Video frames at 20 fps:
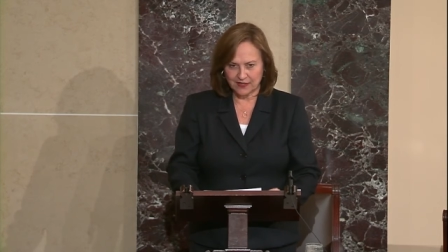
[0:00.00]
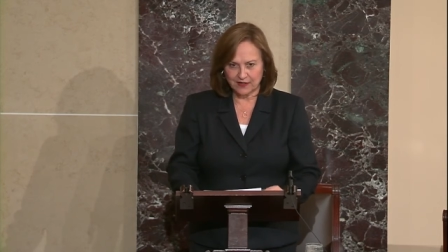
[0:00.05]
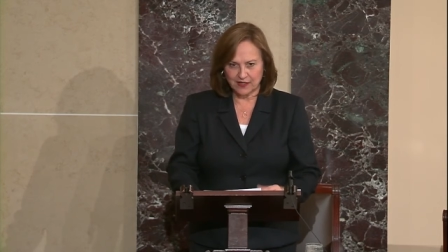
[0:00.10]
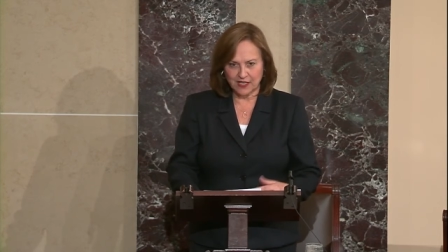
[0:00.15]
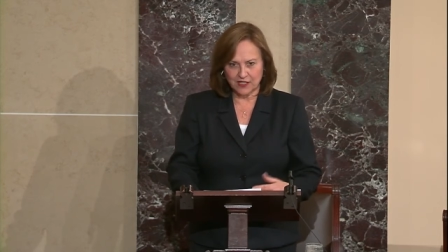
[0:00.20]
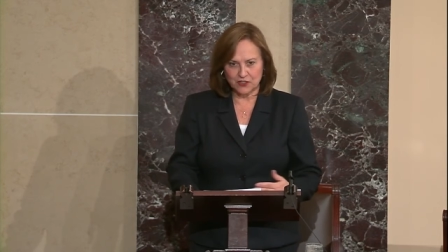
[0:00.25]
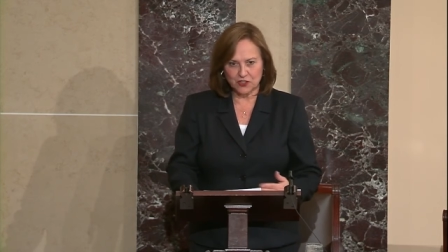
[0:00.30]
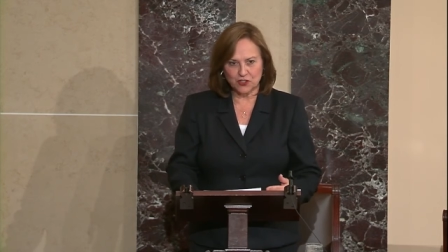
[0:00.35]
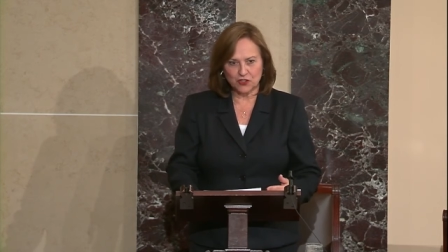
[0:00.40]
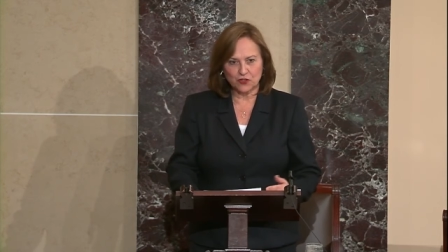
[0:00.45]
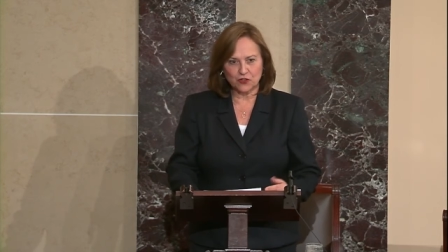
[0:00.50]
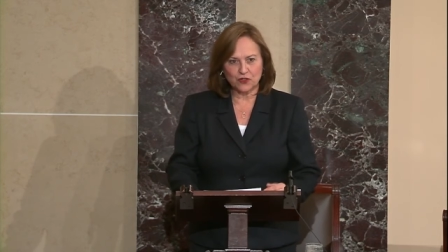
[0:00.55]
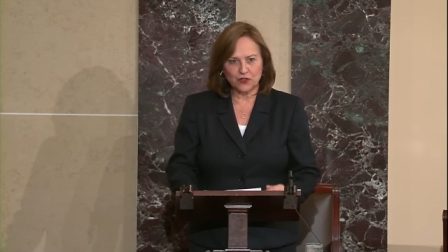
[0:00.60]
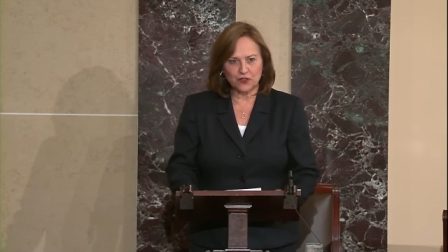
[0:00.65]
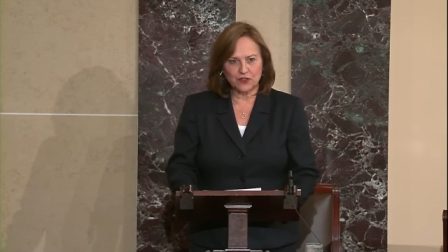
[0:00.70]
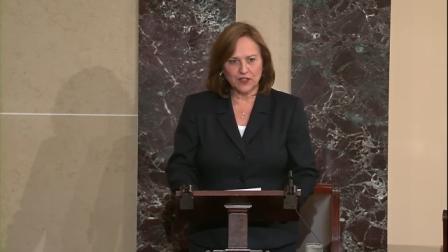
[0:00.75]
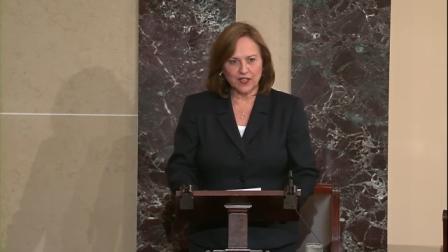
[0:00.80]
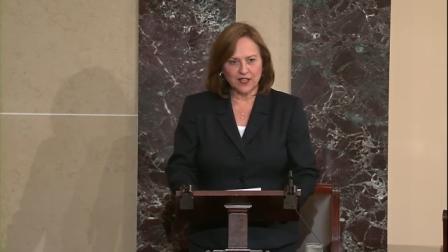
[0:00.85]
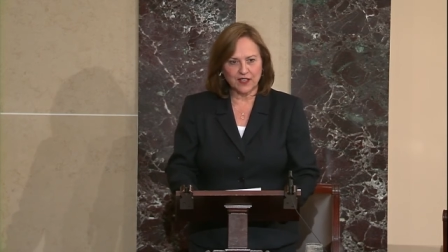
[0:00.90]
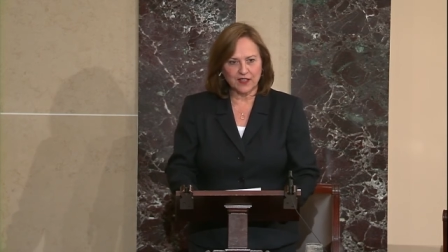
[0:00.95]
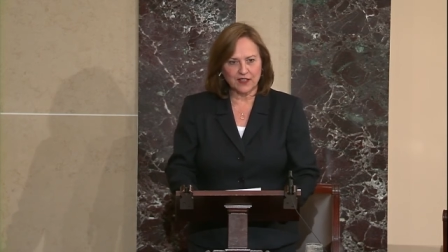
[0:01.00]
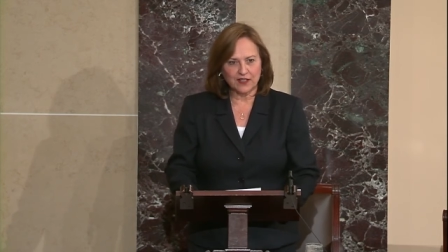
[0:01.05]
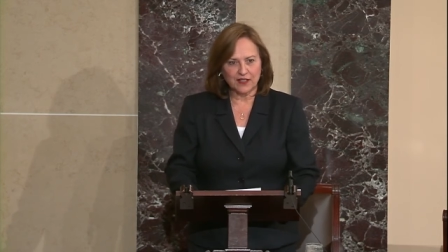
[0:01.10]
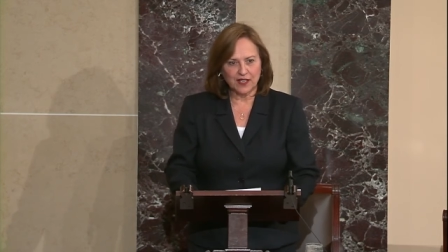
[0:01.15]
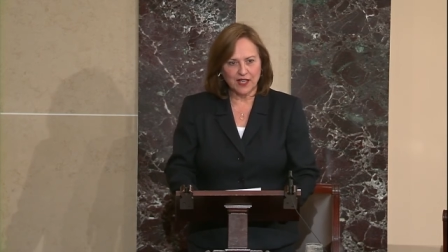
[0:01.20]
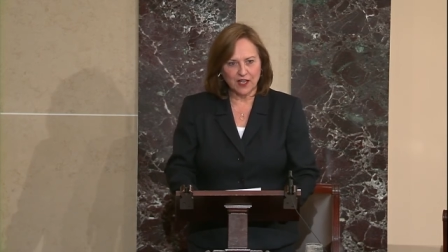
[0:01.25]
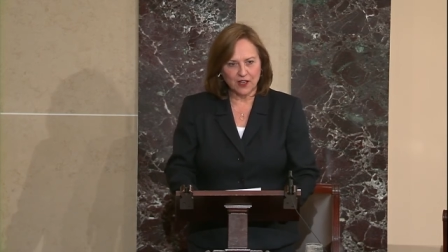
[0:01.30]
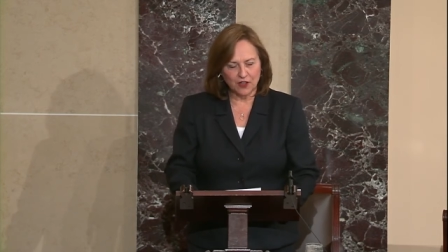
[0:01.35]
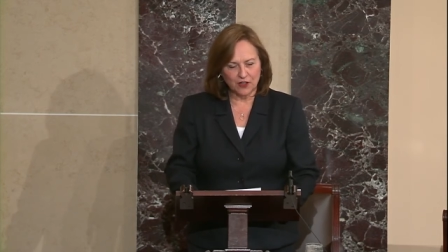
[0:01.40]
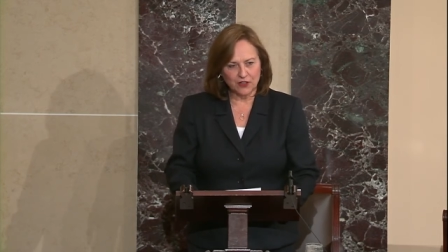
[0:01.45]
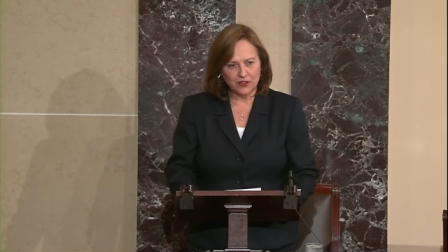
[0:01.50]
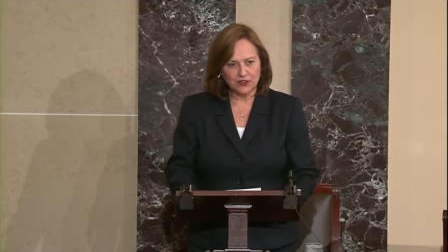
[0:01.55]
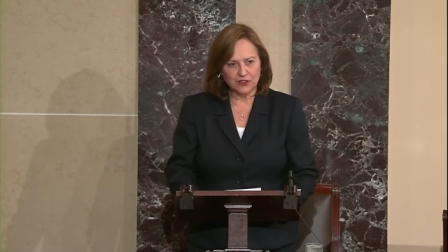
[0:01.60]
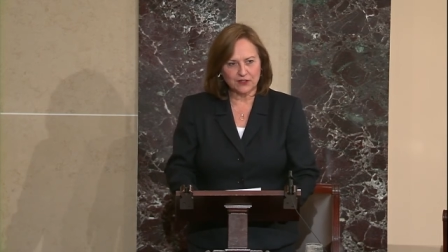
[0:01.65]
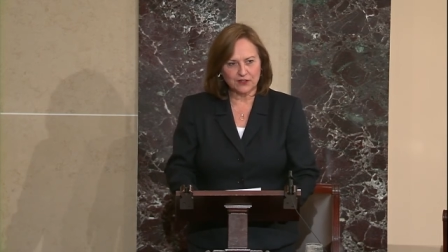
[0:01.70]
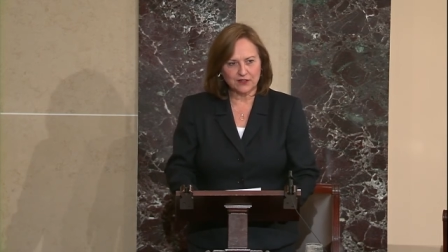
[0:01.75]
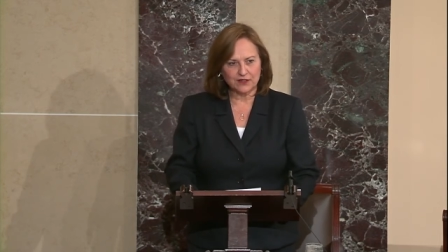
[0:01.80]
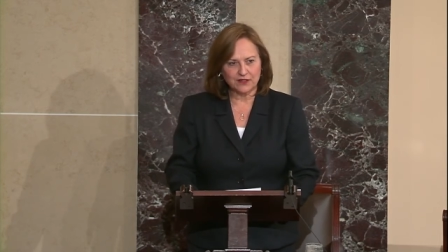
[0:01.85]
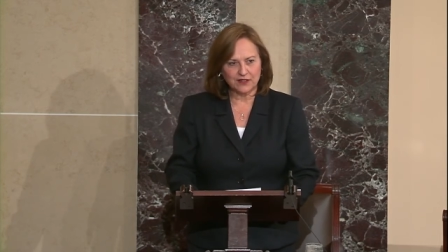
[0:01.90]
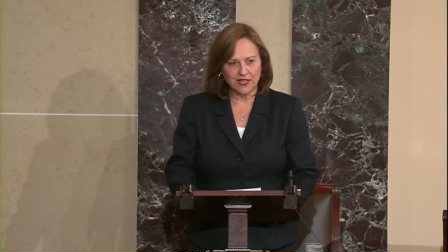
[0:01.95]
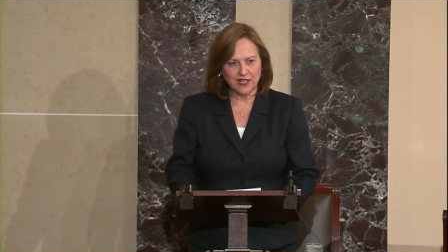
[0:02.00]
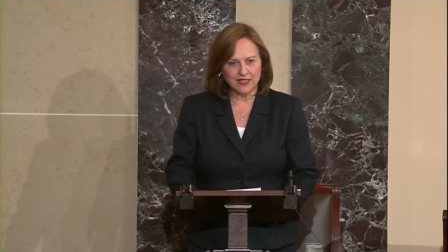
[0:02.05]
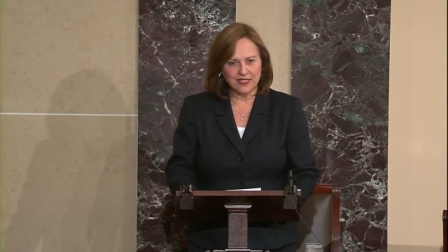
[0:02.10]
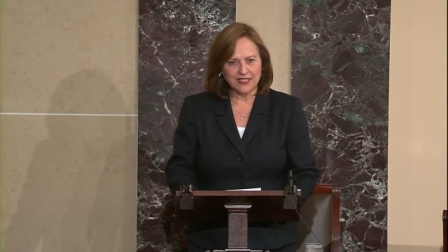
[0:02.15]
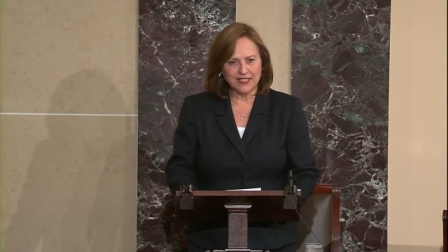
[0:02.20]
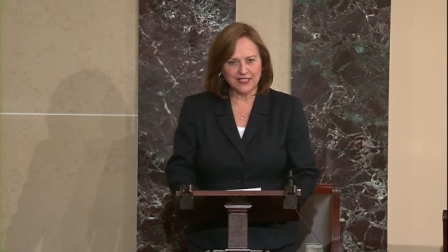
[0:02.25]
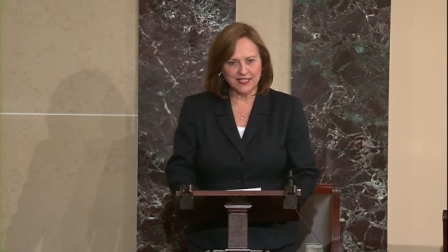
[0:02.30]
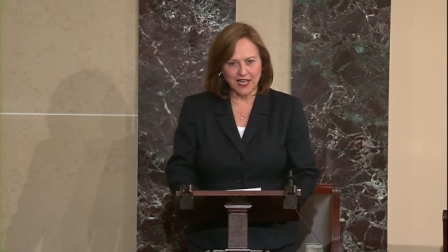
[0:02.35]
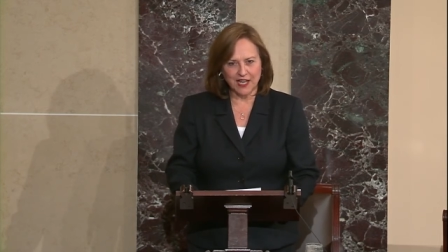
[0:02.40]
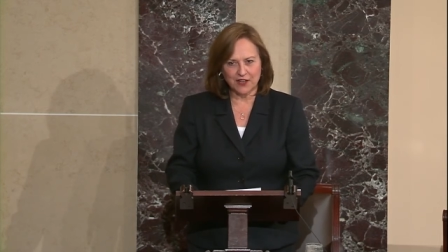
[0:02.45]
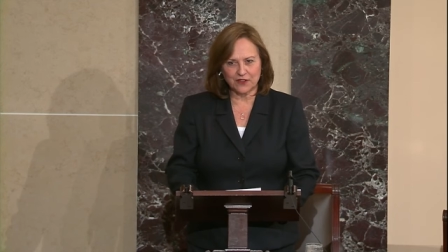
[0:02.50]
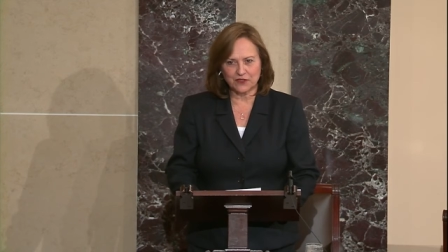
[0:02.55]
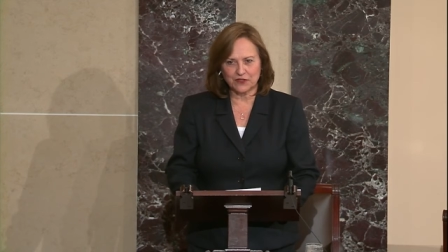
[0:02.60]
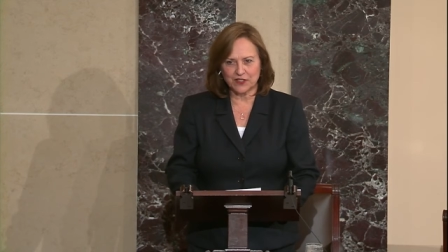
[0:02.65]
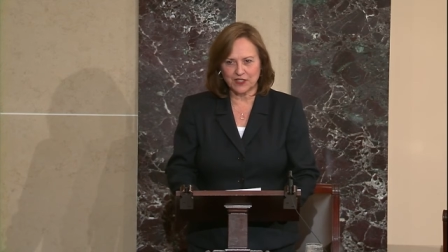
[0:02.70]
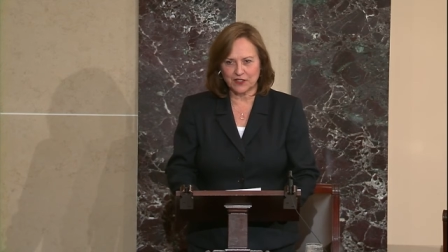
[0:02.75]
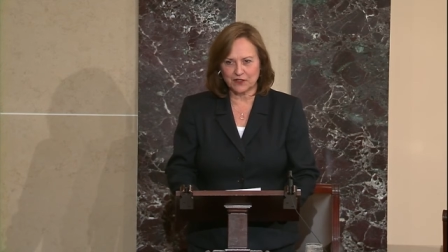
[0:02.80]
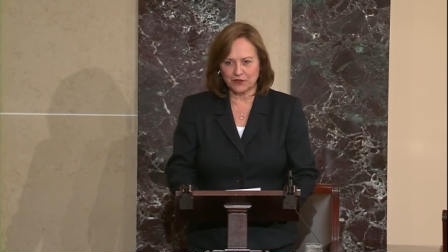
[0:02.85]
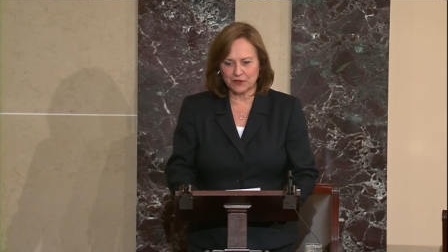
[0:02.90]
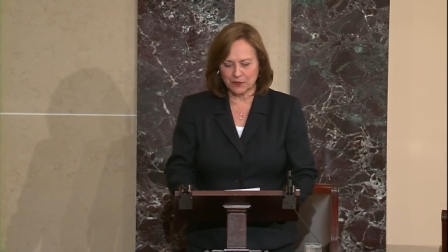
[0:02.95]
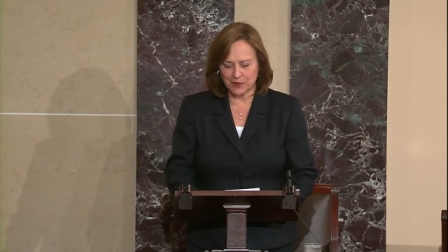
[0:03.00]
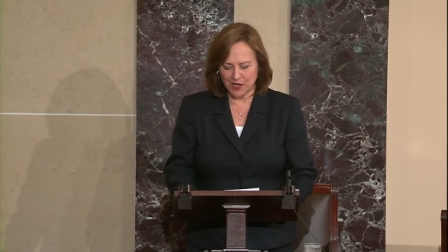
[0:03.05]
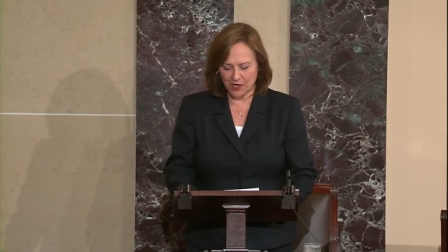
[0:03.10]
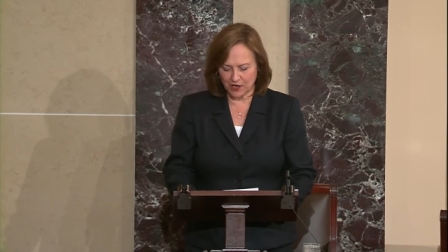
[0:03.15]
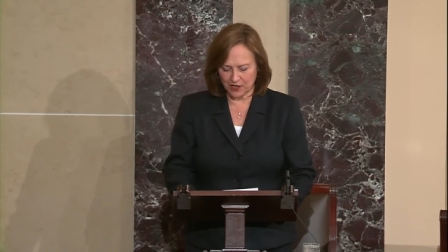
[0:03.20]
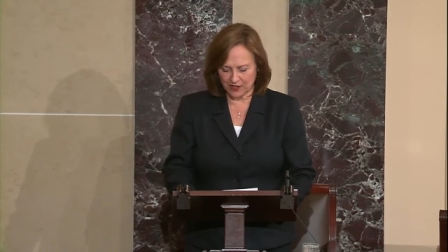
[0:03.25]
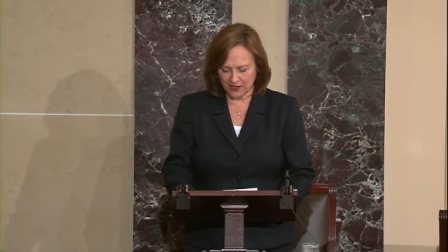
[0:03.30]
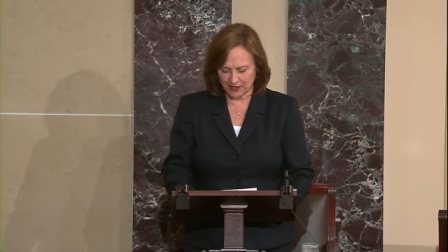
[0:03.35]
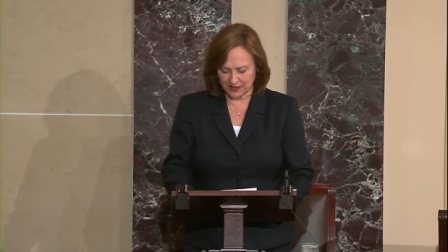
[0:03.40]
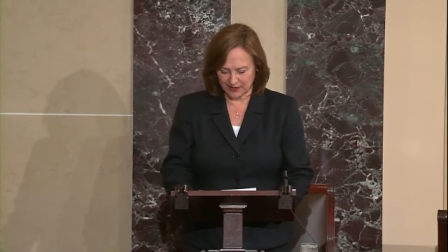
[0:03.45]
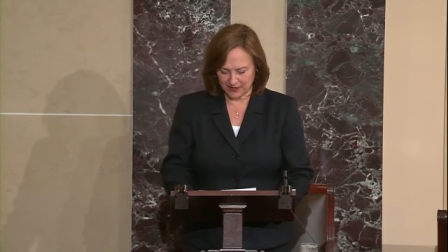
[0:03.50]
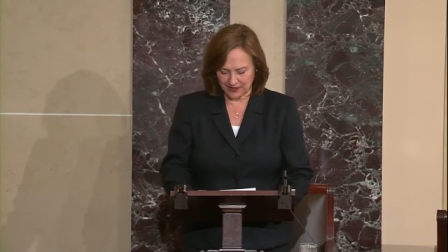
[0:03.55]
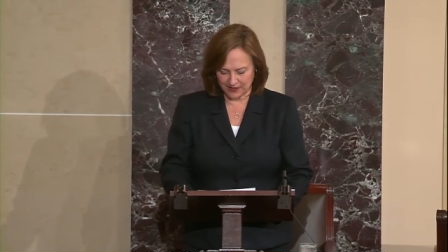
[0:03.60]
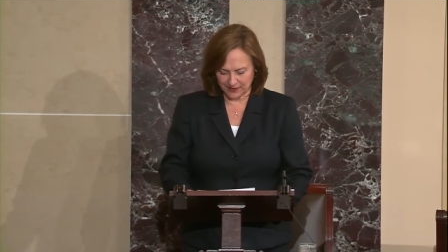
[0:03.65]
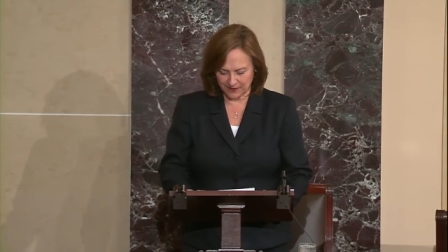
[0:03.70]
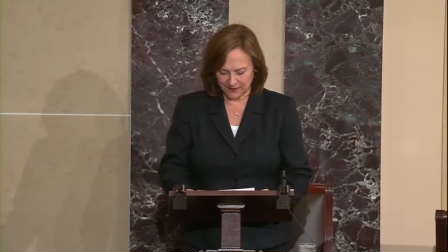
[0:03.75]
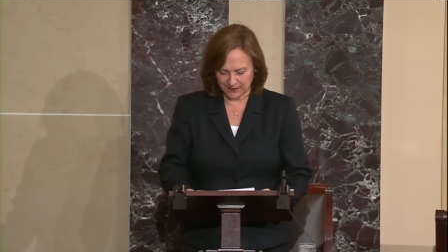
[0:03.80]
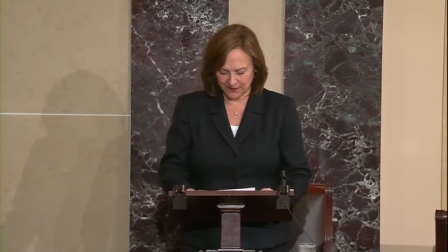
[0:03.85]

They ensure the health and the safety of Americans.